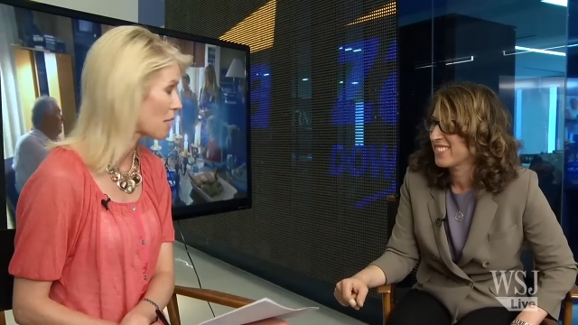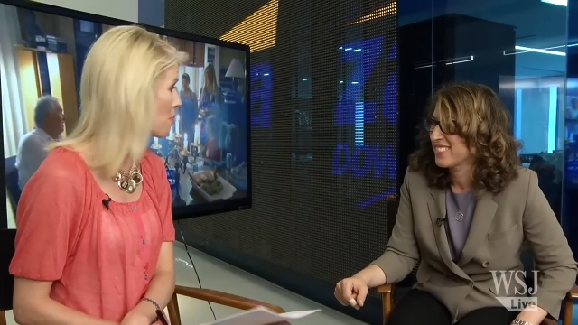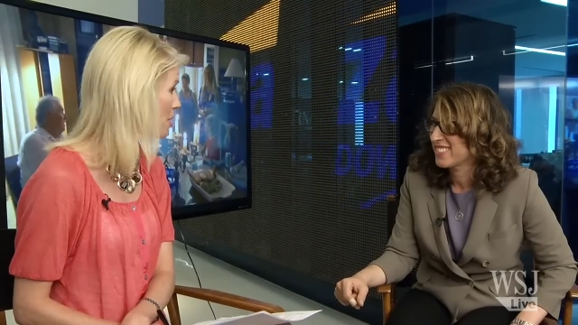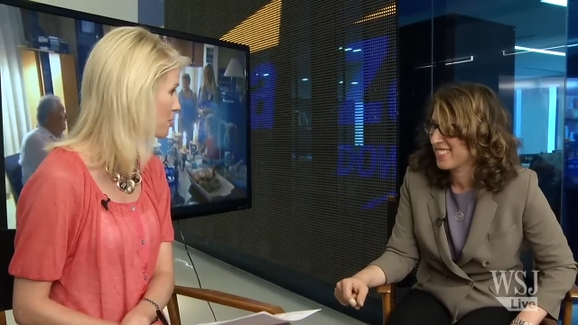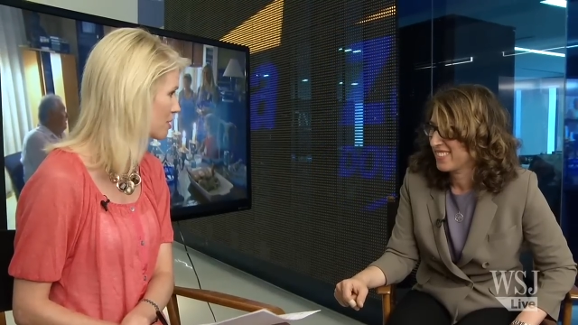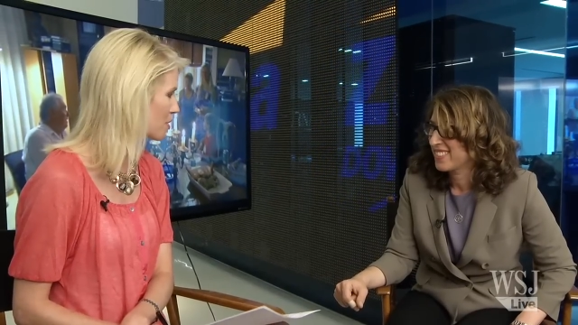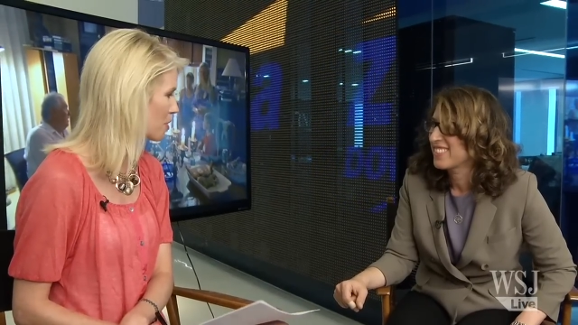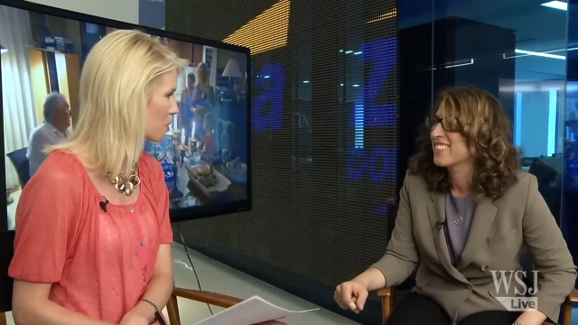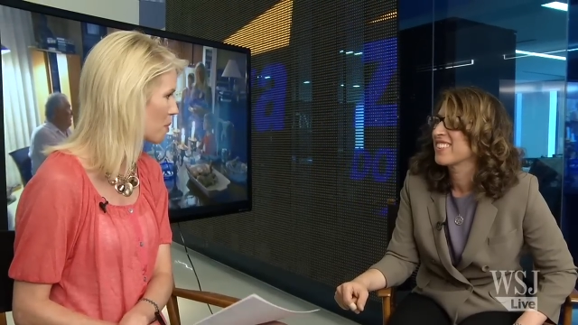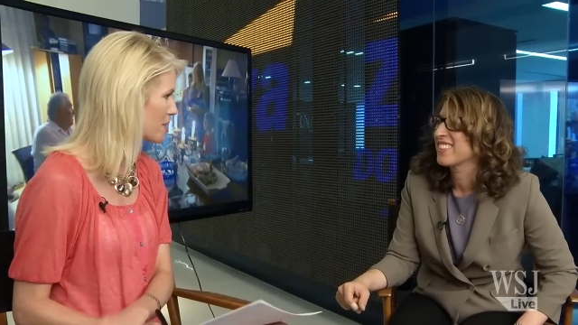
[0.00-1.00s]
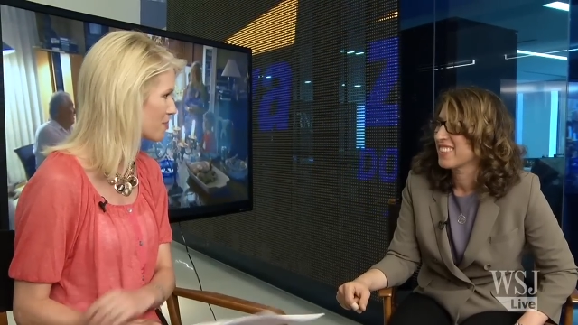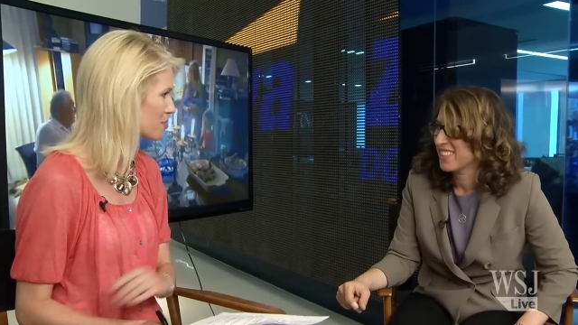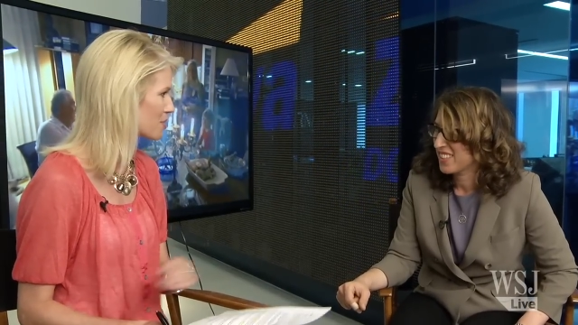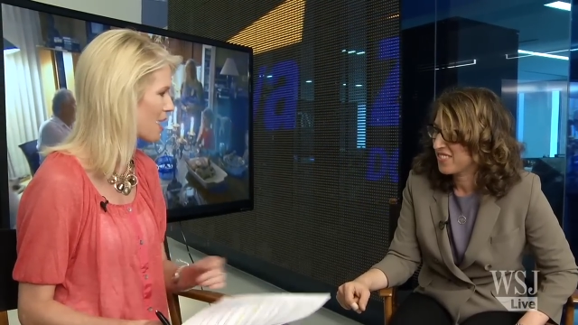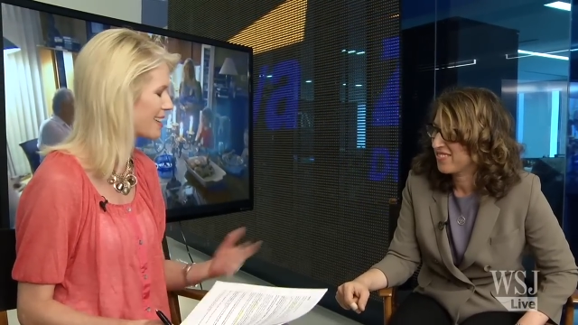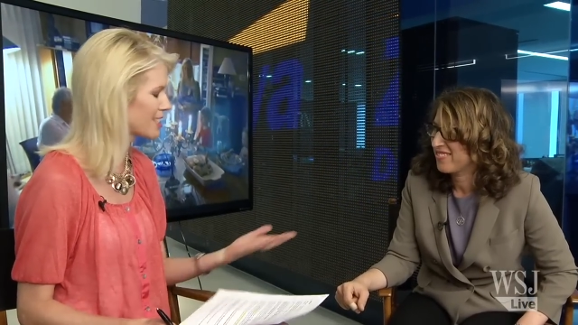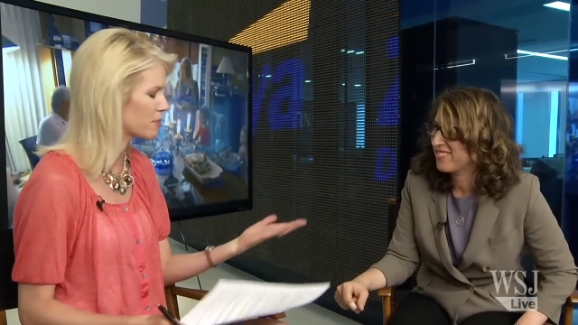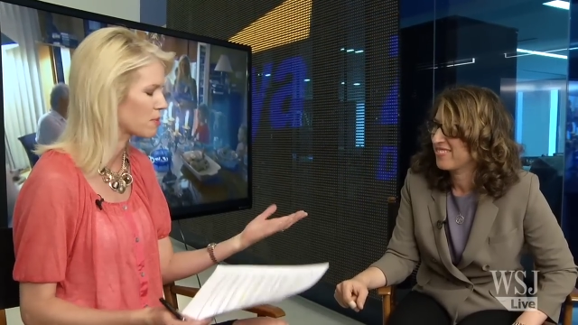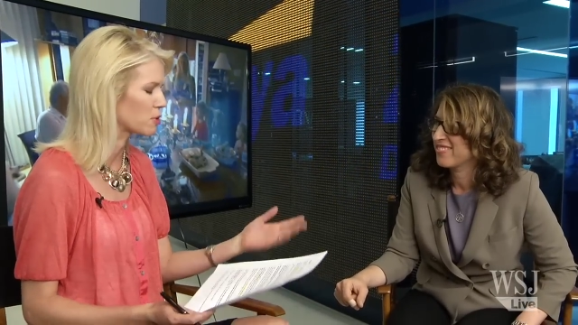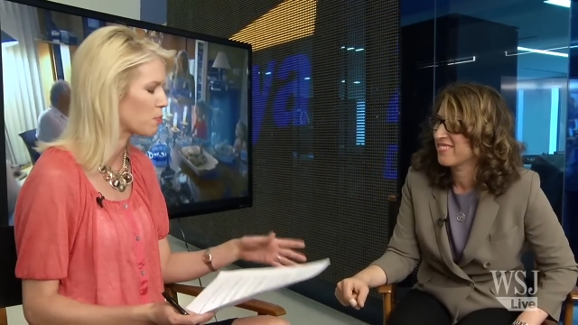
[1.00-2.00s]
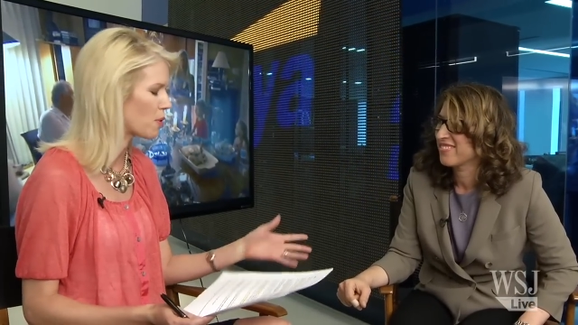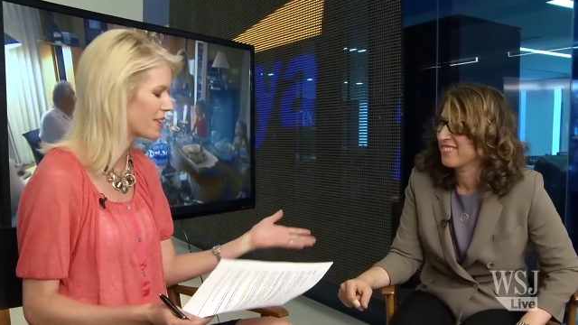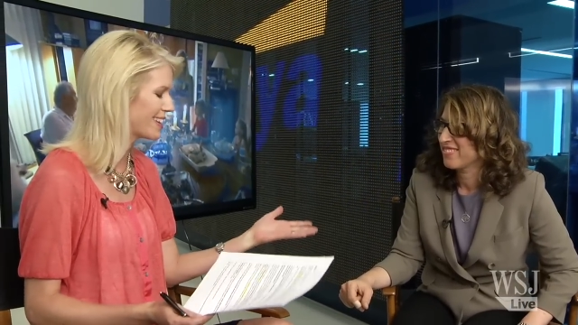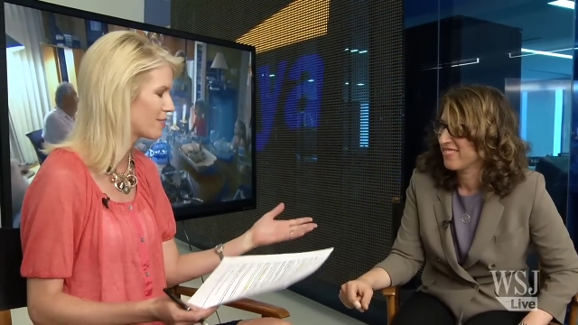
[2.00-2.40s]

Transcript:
Speaker 1: stop watching it. It's called The Queen of Versailles, and some of the most poignant